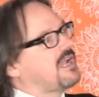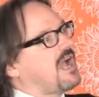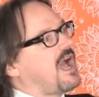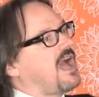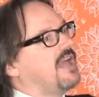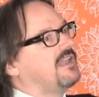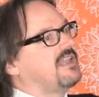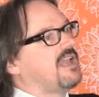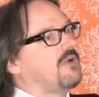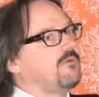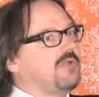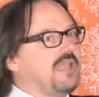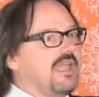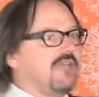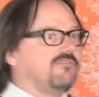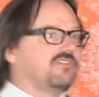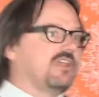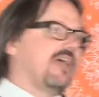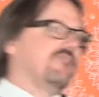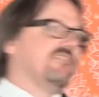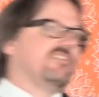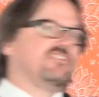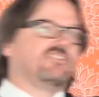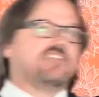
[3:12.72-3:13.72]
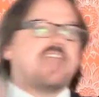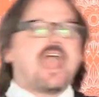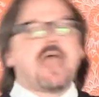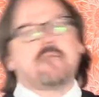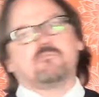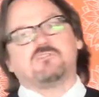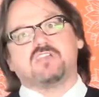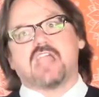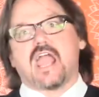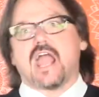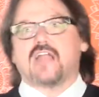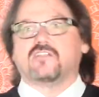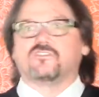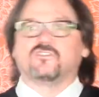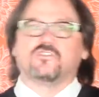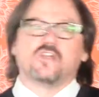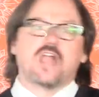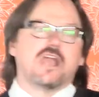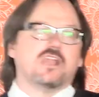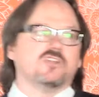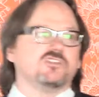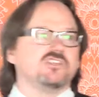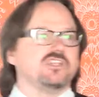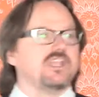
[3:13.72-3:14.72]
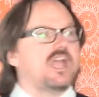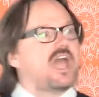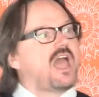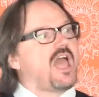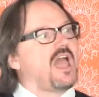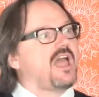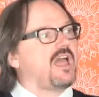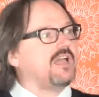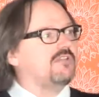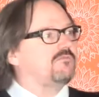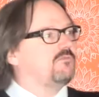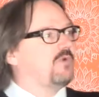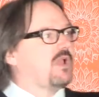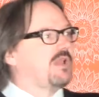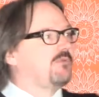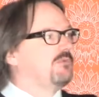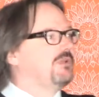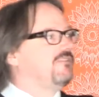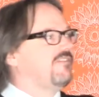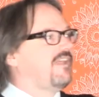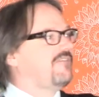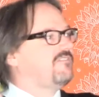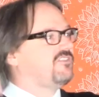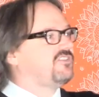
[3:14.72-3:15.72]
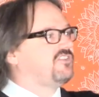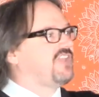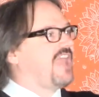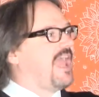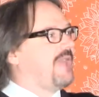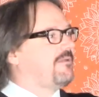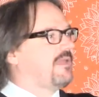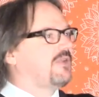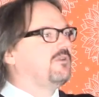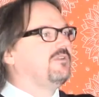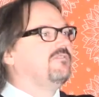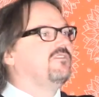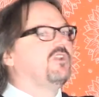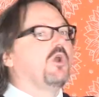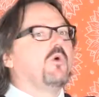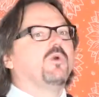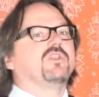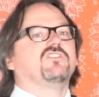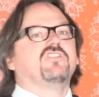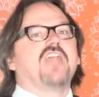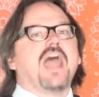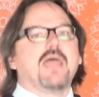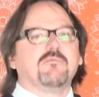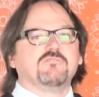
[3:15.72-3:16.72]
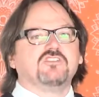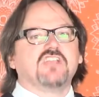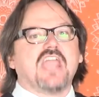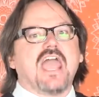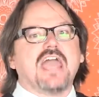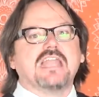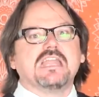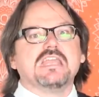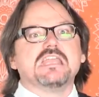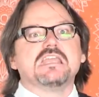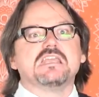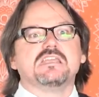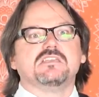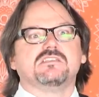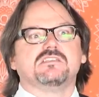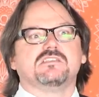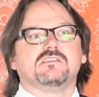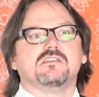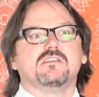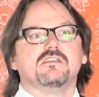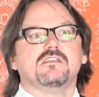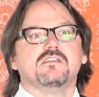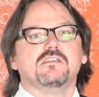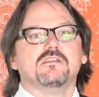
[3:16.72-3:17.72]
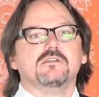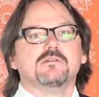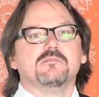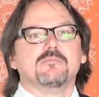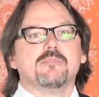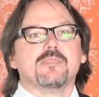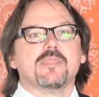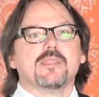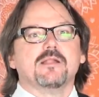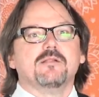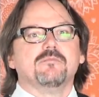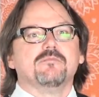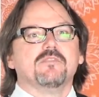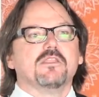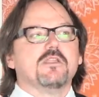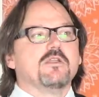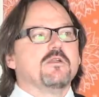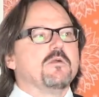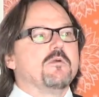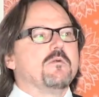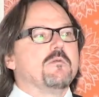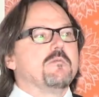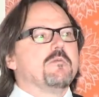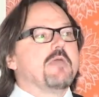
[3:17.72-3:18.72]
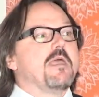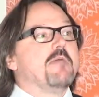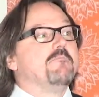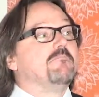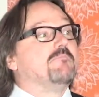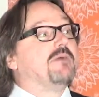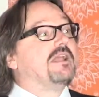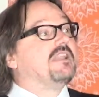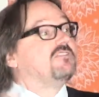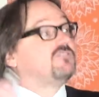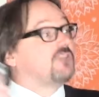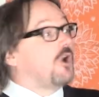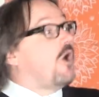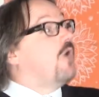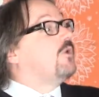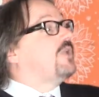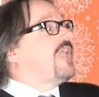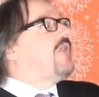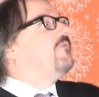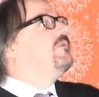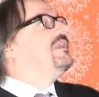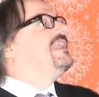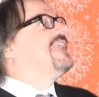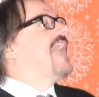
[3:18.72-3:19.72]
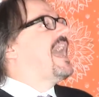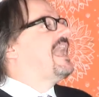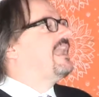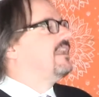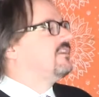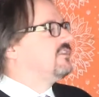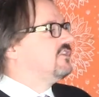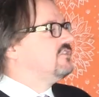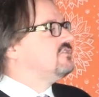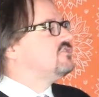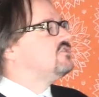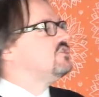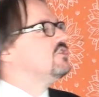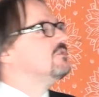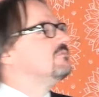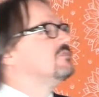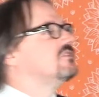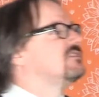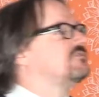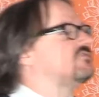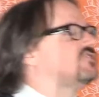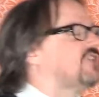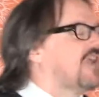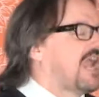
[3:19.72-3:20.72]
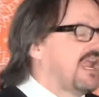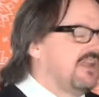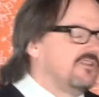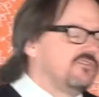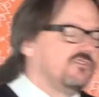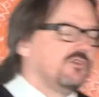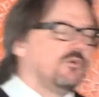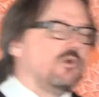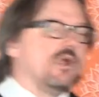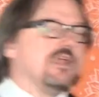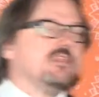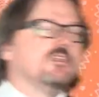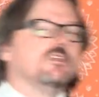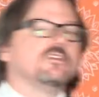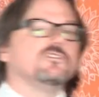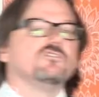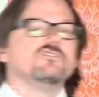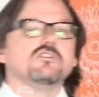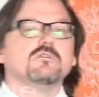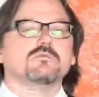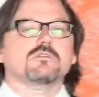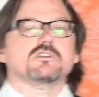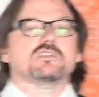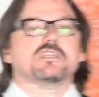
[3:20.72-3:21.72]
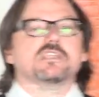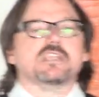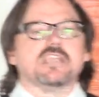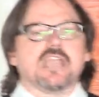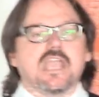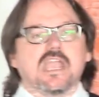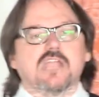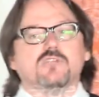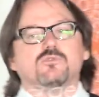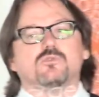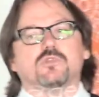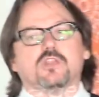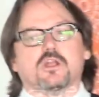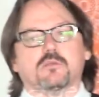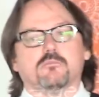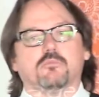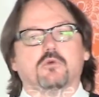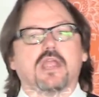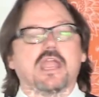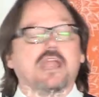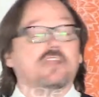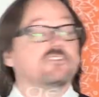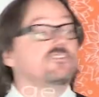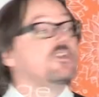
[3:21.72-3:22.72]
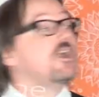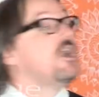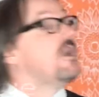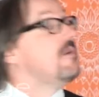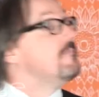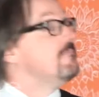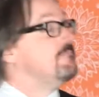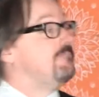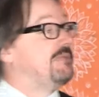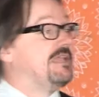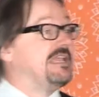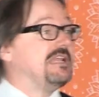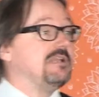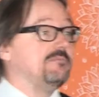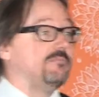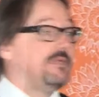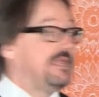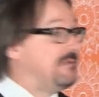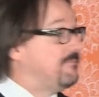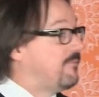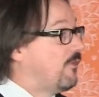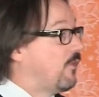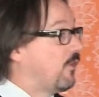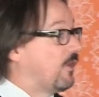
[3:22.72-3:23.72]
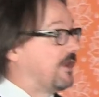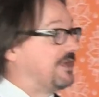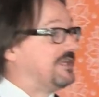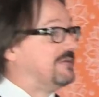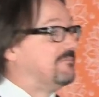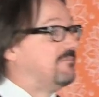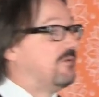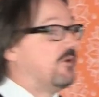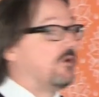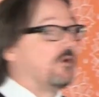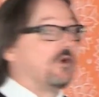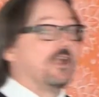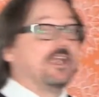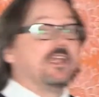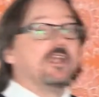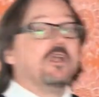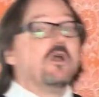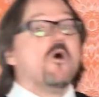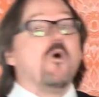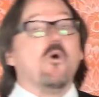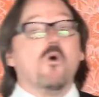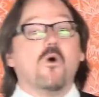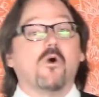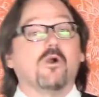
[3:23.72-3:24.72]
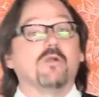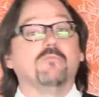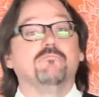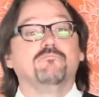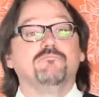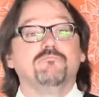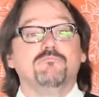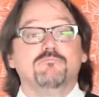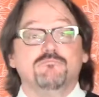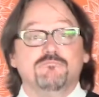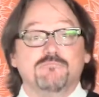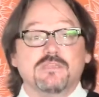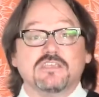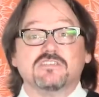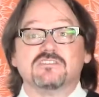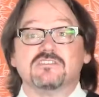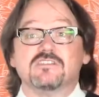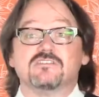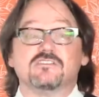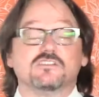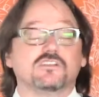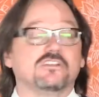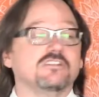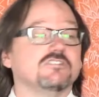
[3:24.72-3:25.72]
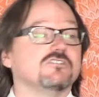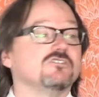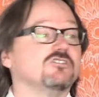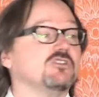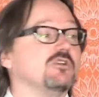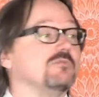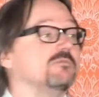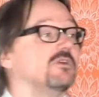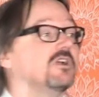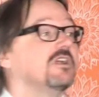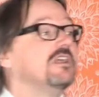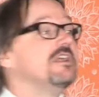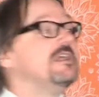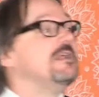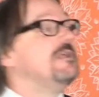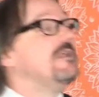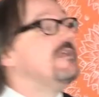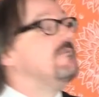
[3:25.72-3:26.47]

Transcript: God, now we have to have a Snapchat strategy. Why do we even have a Snap? I don't even know what Snapchat is. But so, okay, we get it. Consumers have changed. The way that consumers engage with our brands, B2B, boring to boring, or business to consumer,